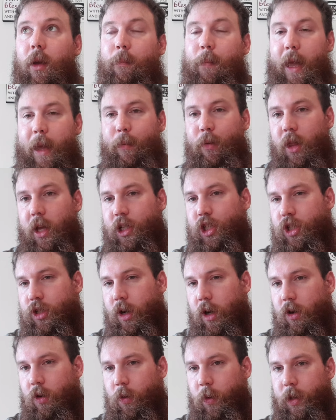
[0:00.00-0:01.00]
people that
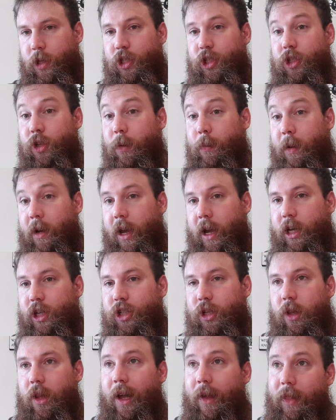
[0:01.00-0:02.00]
struggle with
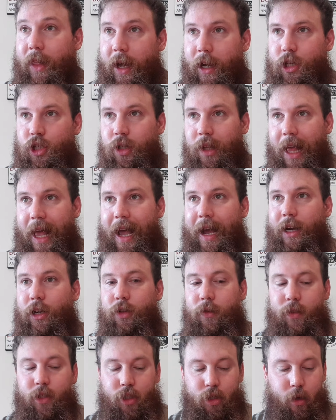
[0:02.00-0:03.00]
supination, like the actual act
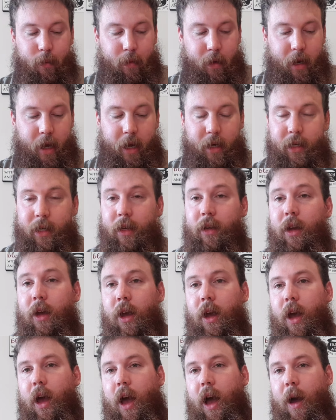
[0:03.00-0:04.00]
of supinating,
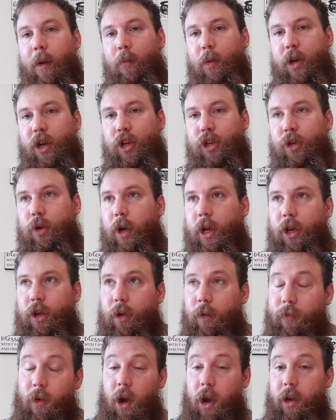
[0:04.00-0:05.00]
when you do it,
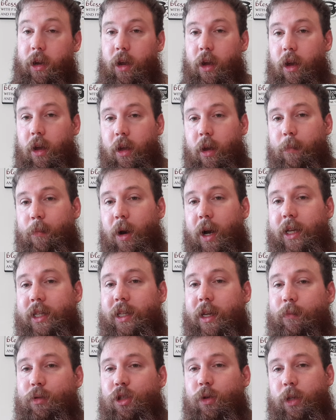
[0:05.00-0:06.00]
you'll find your
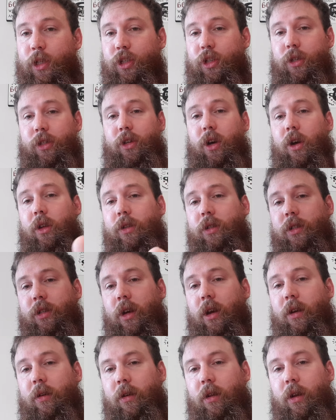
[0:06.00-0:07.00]
bicep switches on.
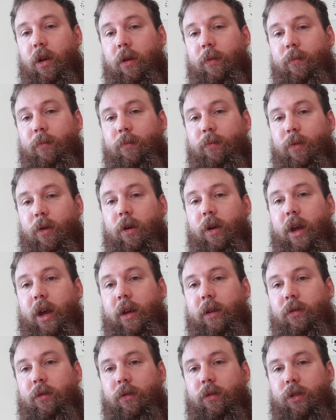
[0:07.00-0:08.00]
So, you know,
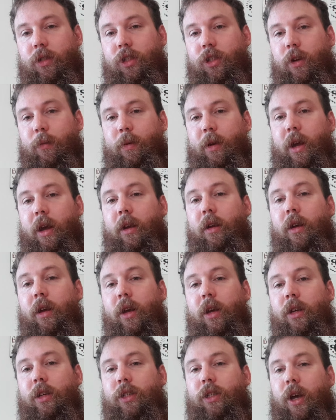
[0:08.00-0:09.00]
pronate, supinate.
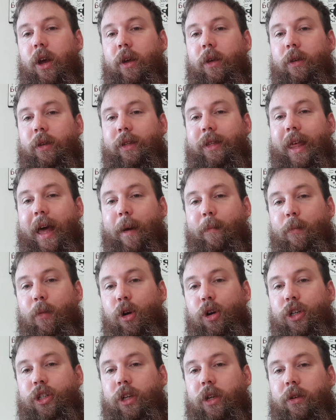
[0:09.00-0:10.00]
So that
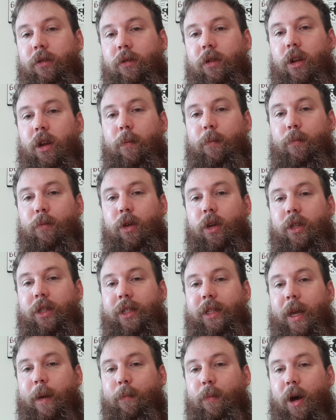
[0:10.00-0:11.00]
motion, you know, you can
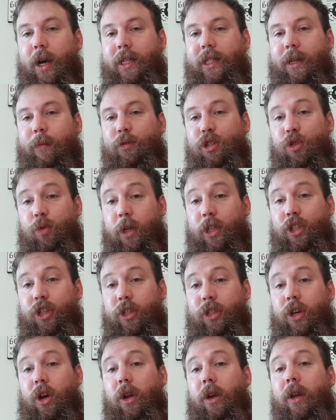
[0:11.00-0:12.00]
see bicep
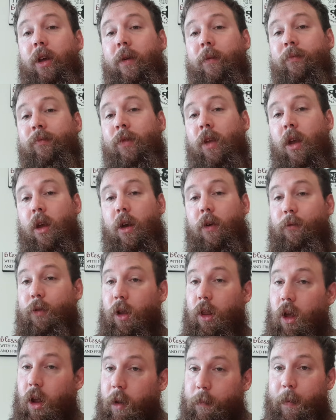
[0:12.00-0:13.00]
switches on. For a
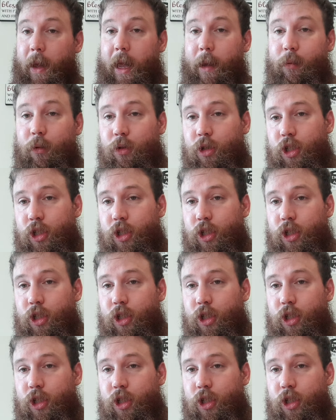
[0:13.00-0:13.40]
lot of people,